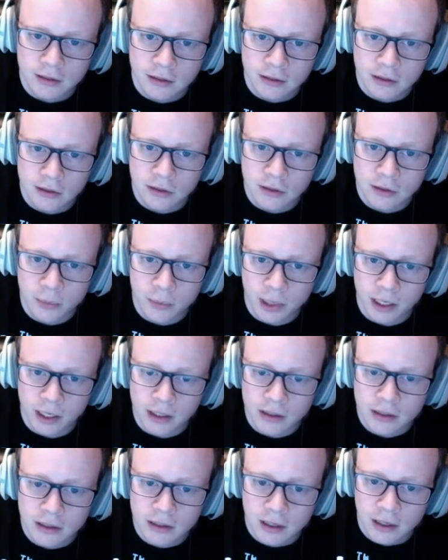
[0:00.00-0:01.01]
search
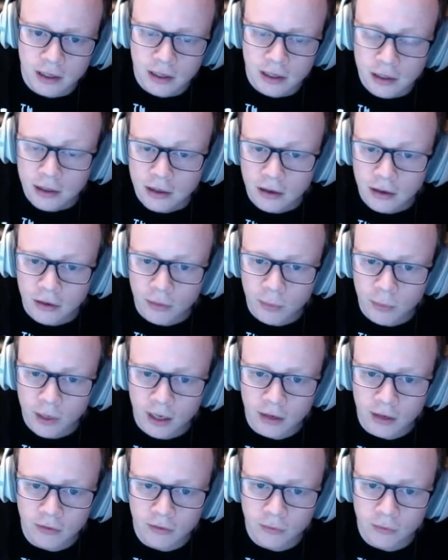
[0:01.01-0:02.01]
page, your
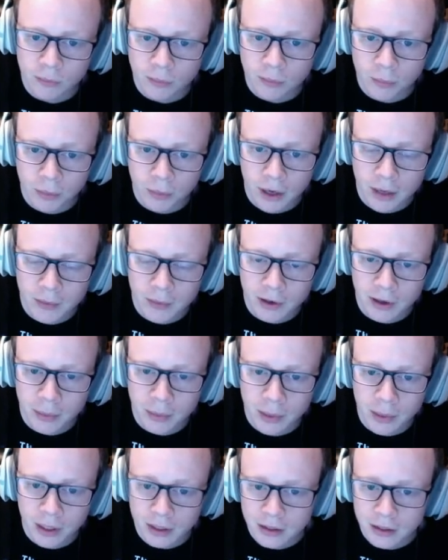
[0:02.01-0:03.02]
kind of primary
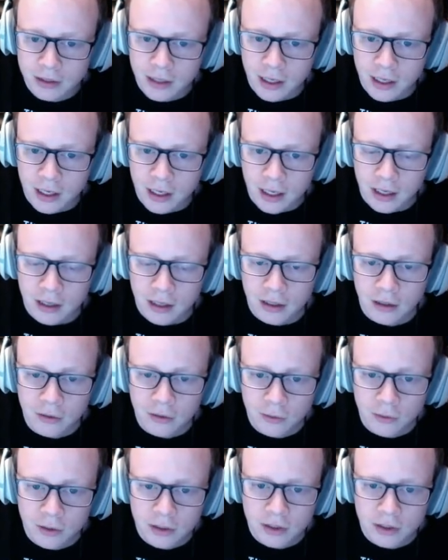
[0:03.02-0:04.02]
page, you
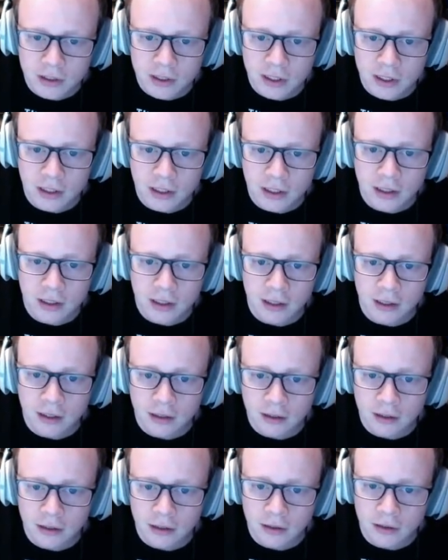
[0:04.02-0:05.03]
would just hit,
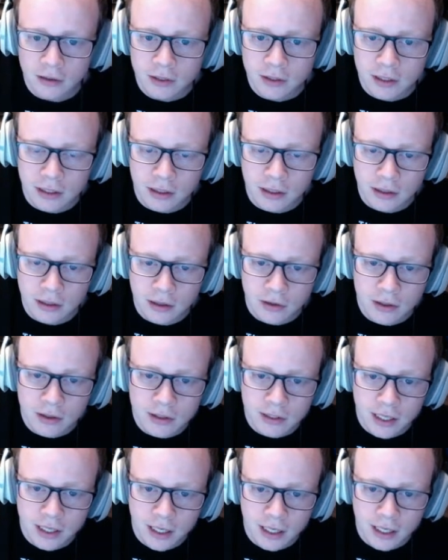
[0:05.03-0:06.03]
you know, it's going to notice
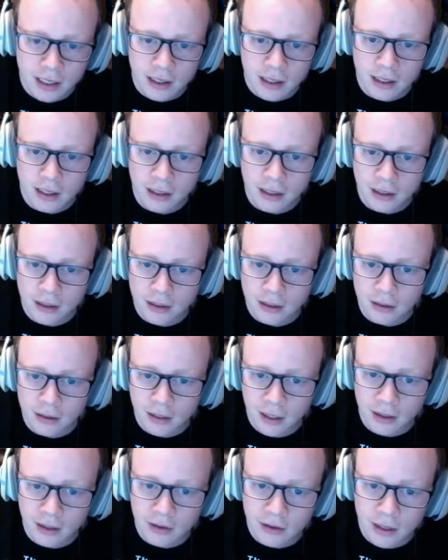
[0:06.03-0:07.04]
that and
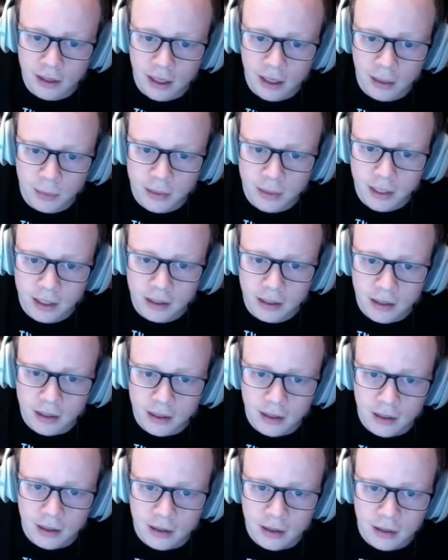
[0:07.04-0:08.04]
allow you to update
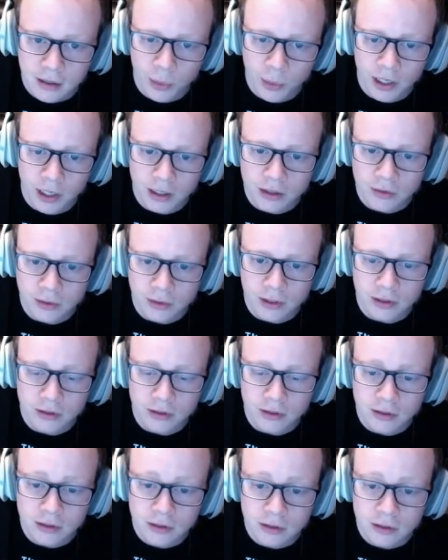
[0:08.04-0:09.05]
the page with
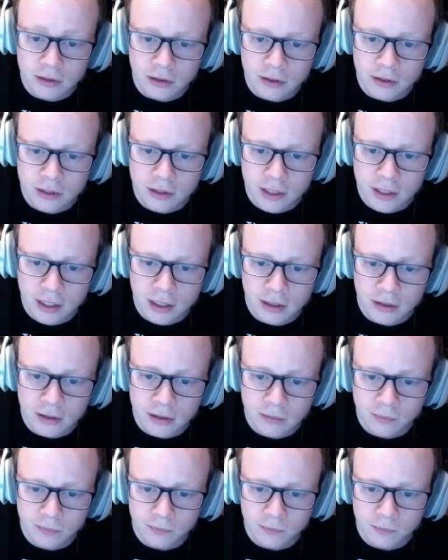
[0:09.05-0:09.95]
those search settings.